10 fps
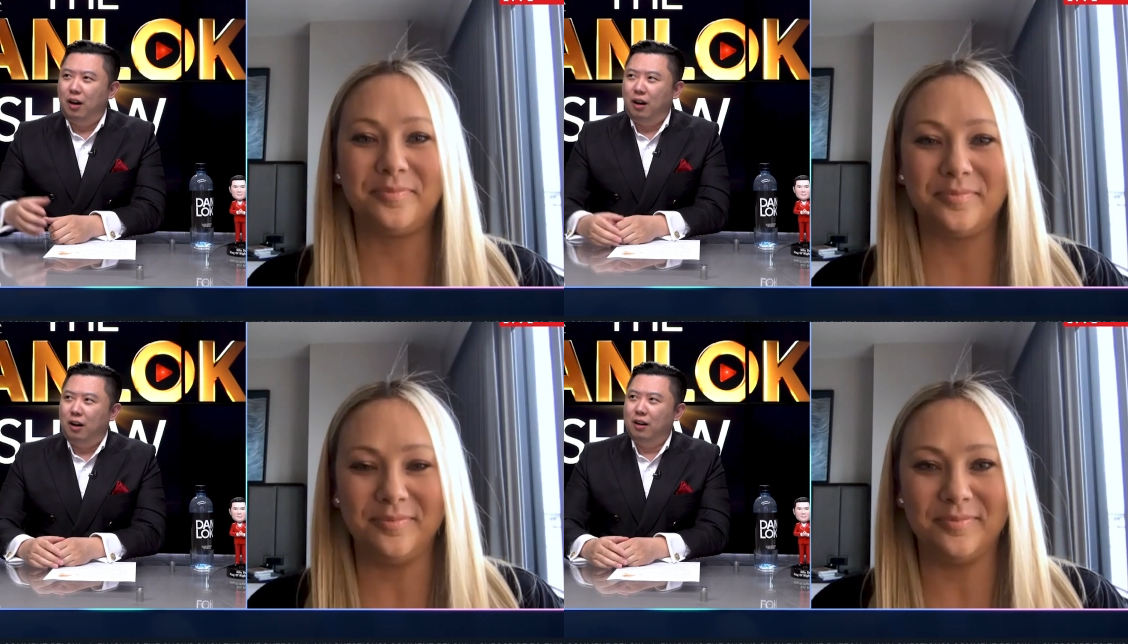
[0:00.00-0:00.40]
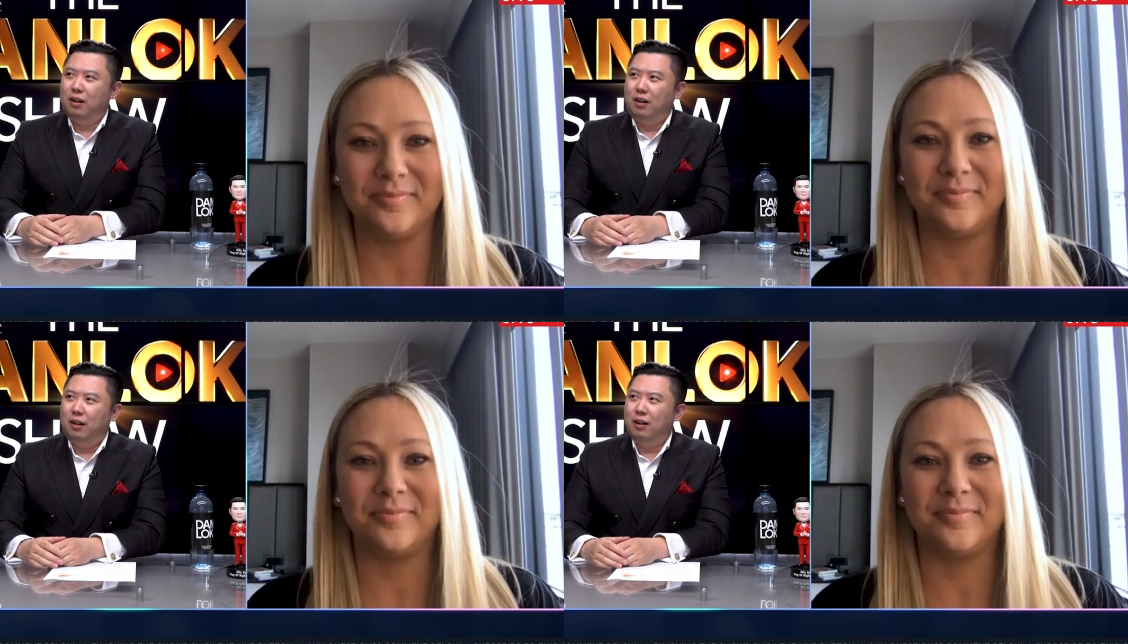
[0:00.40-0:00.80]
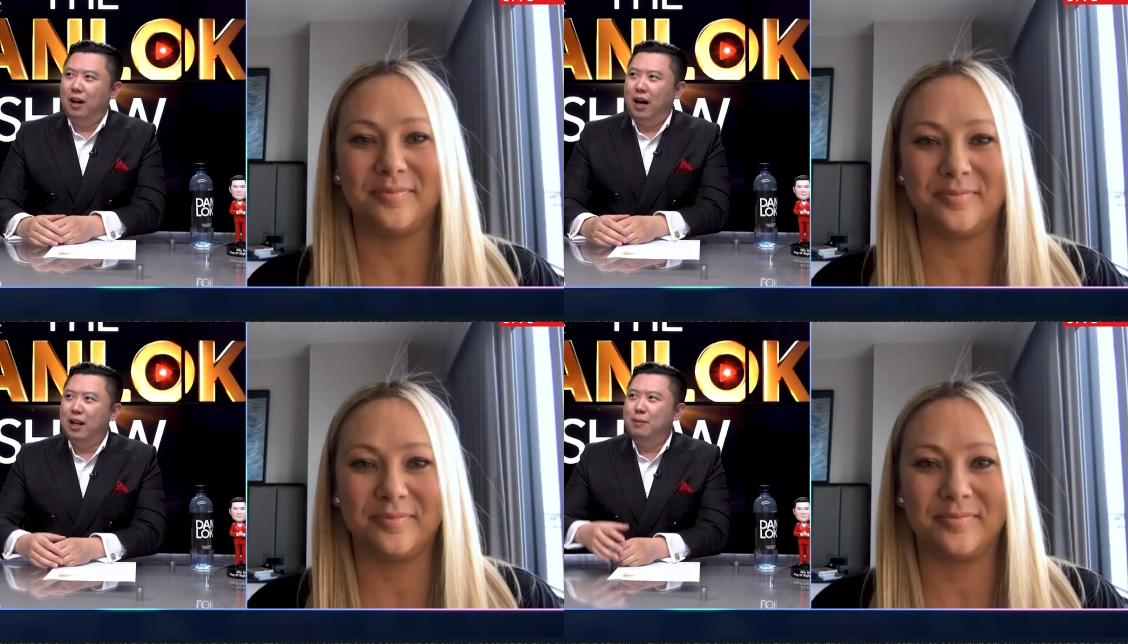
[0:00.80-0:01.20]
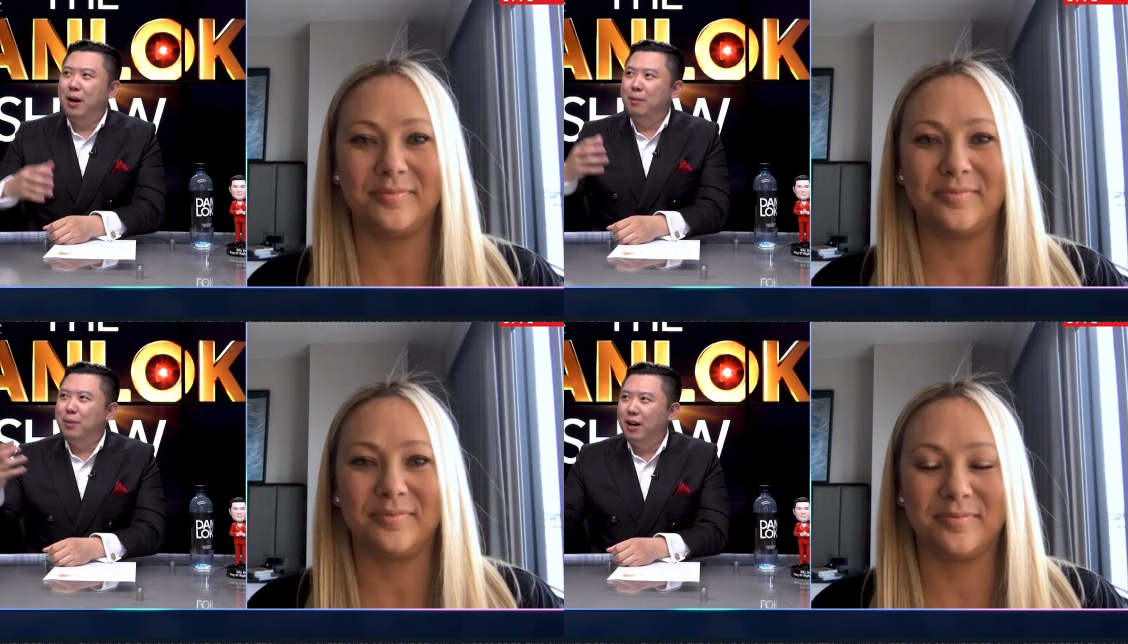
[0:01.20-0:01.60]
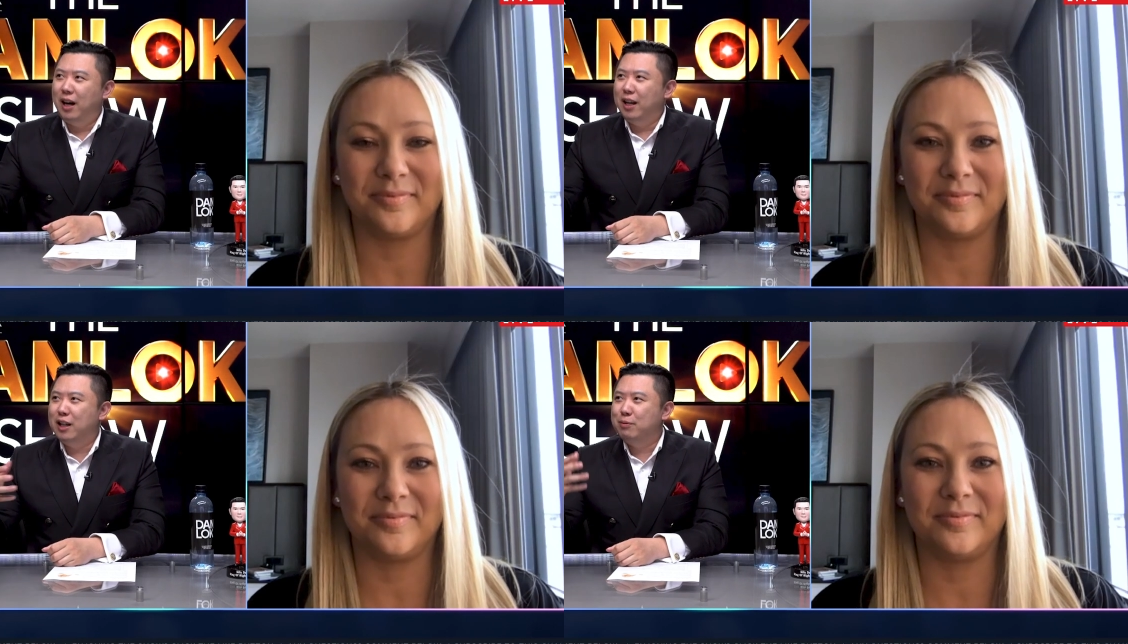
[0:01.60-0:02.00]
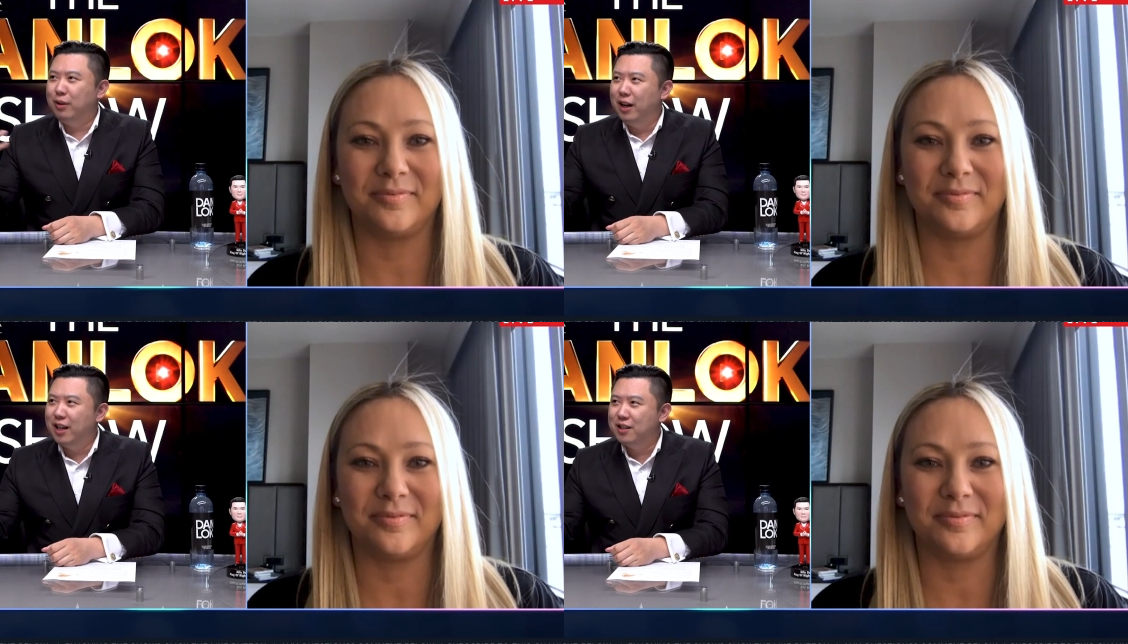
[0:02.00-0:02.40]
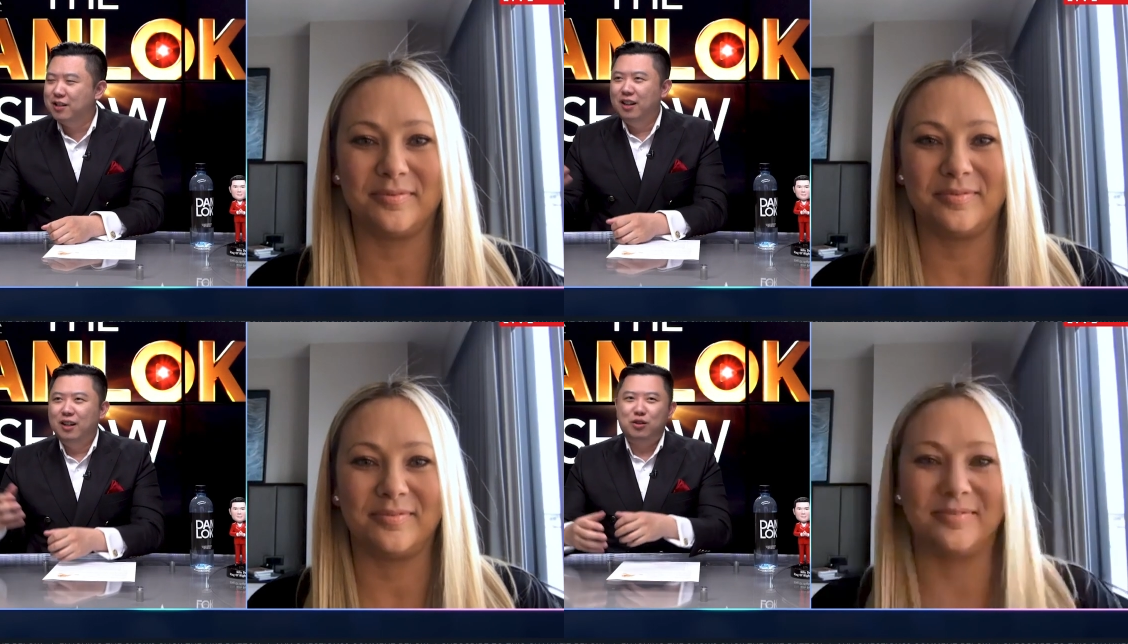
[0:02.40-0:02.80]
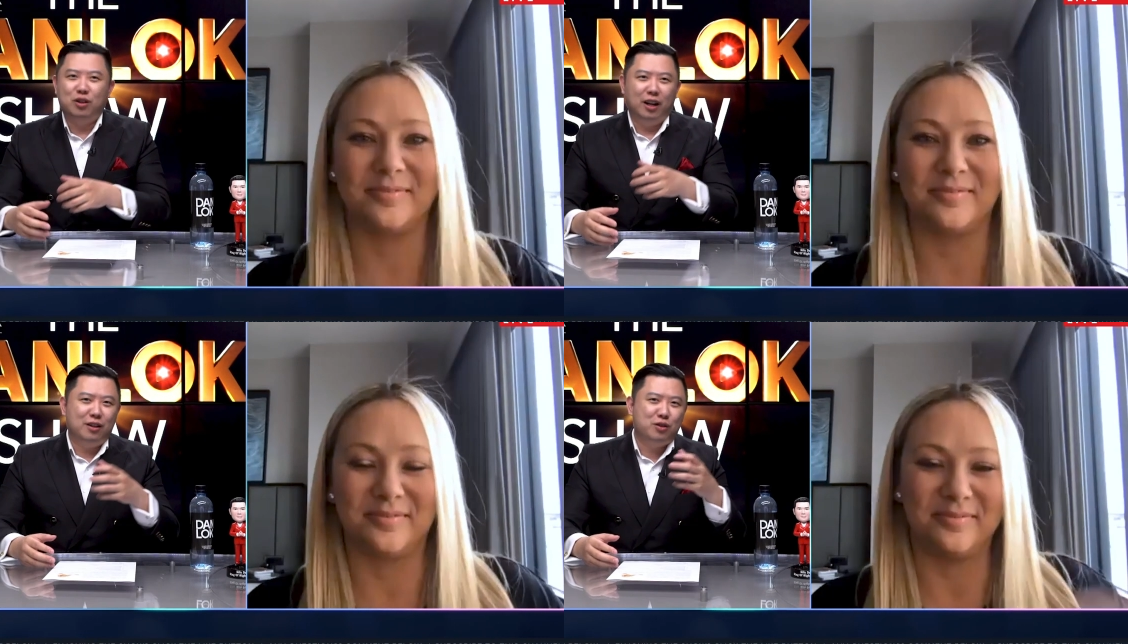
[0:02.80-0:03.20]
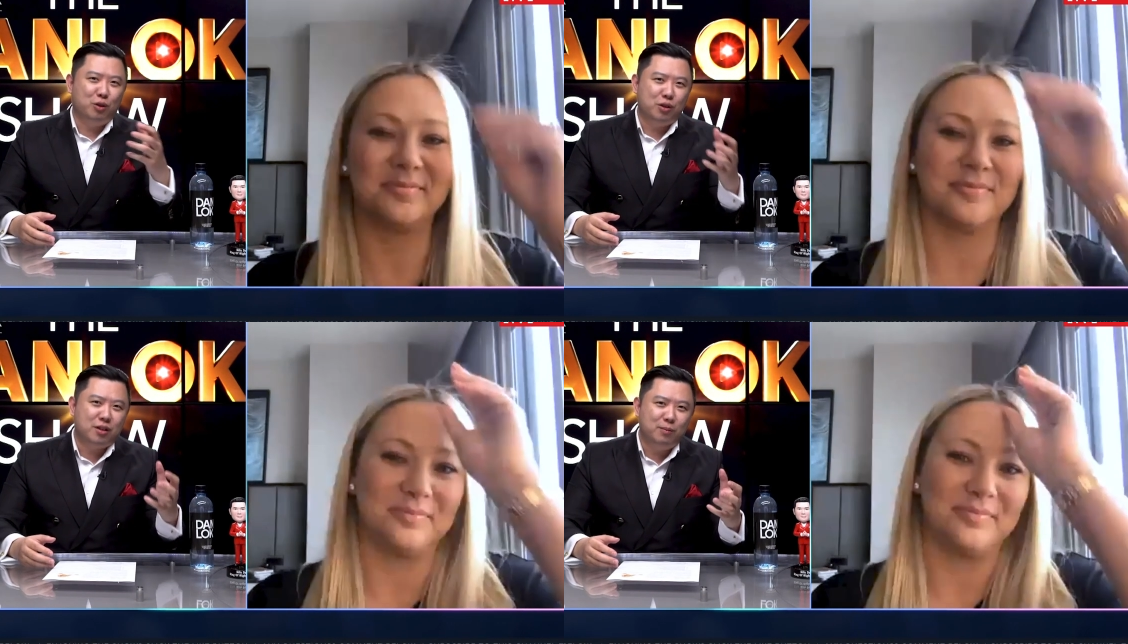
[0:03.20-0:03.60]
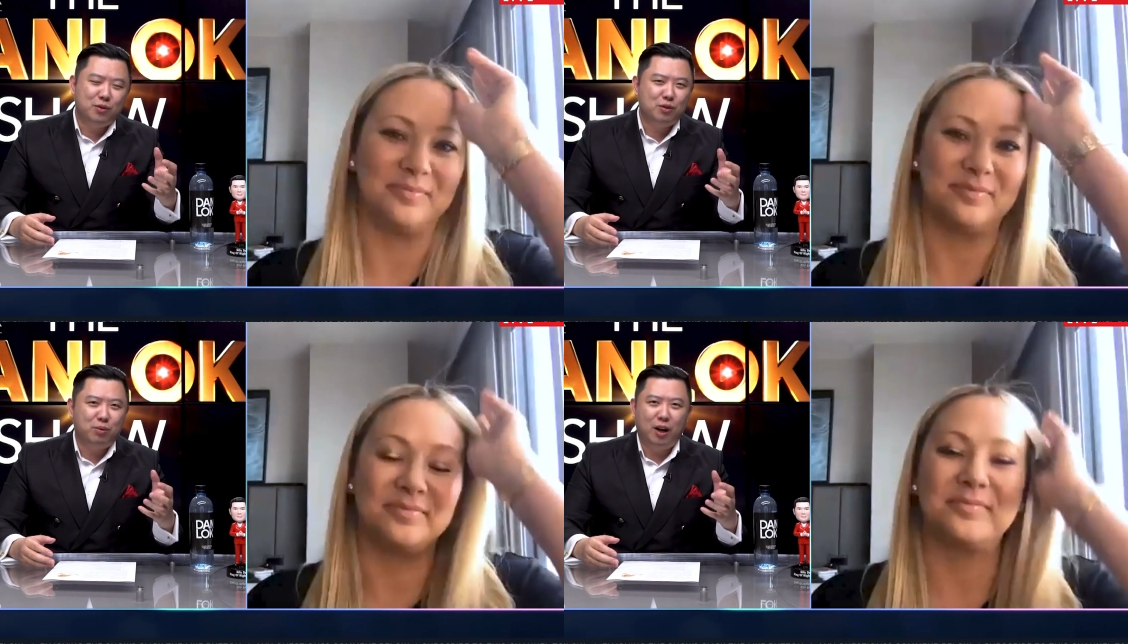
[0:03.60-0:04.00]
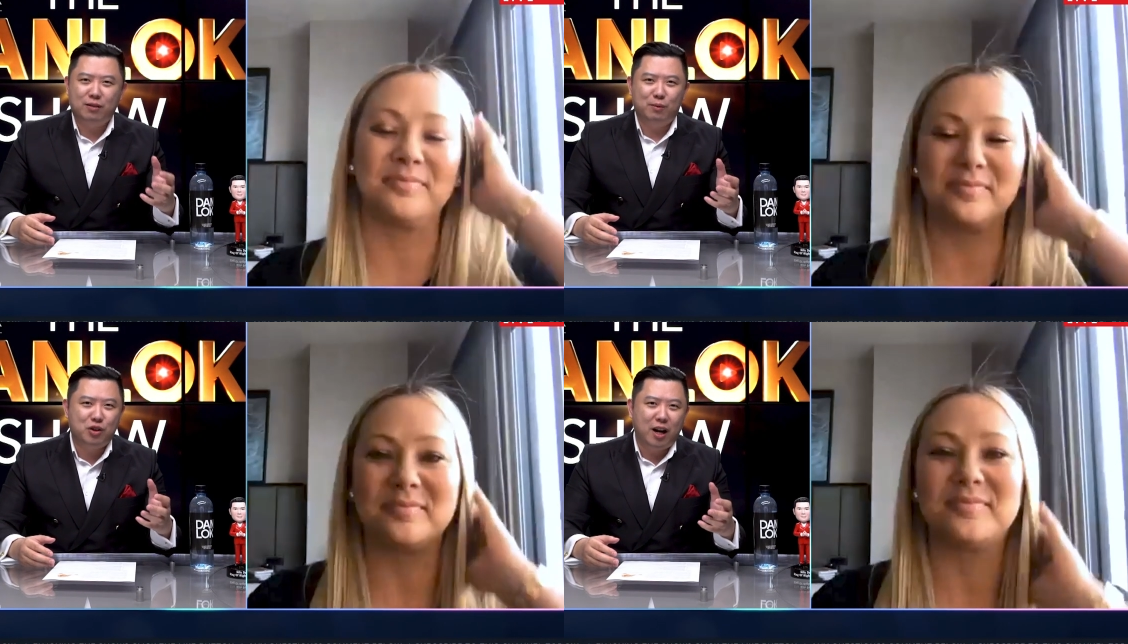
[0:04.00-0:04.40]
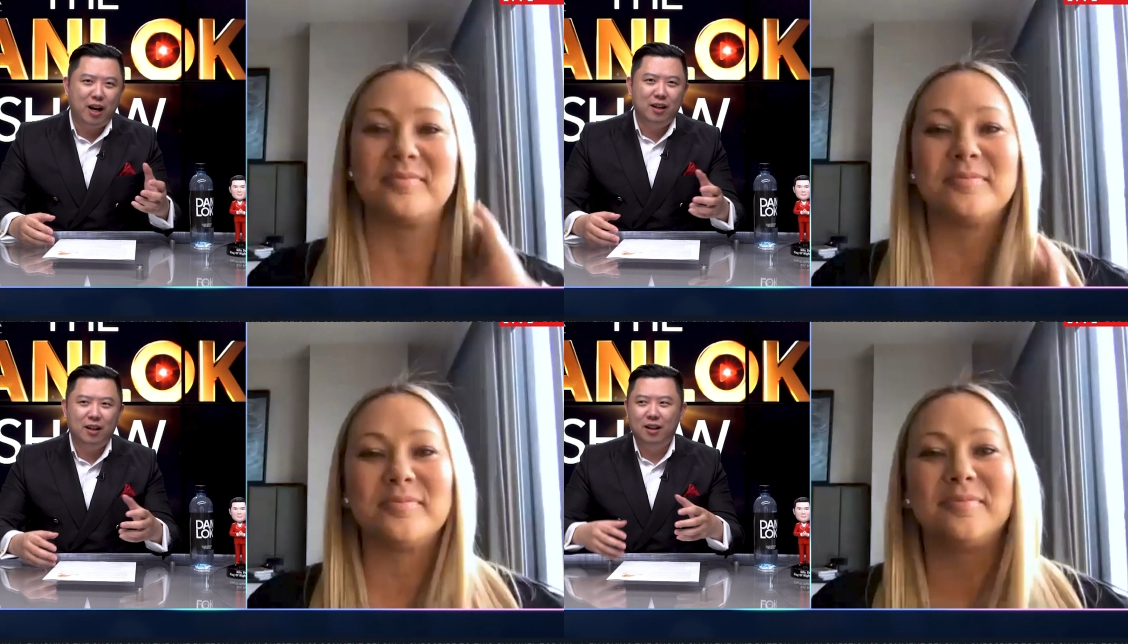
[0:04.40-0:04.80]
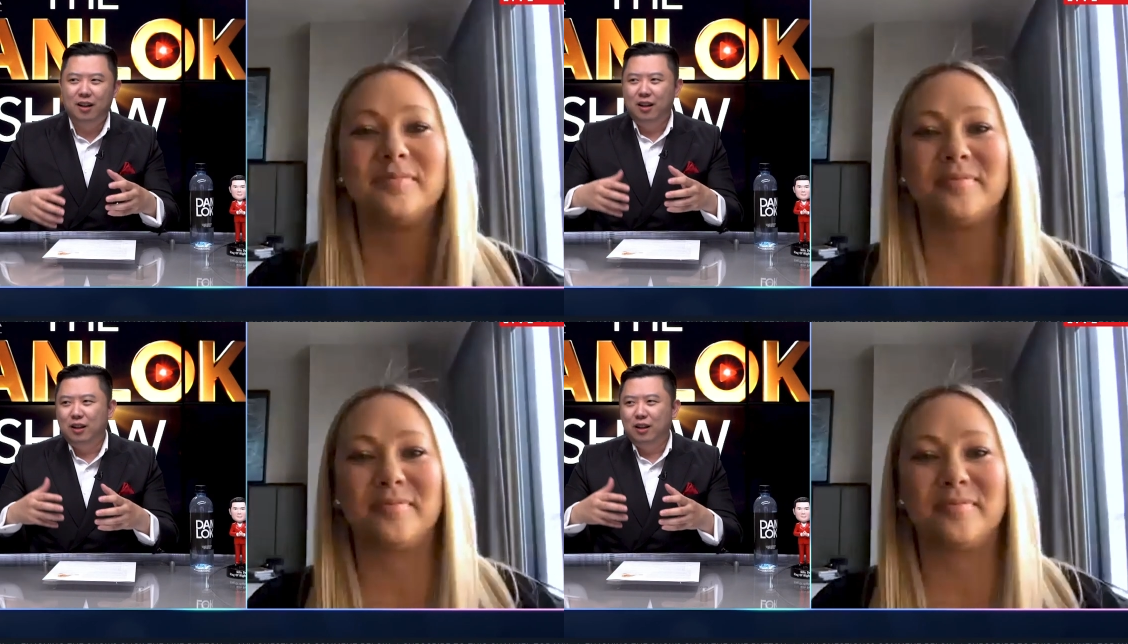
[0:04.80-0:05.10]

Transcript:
Speaker 1: on, on Alibaba, AliExpress? Should I source some products from China?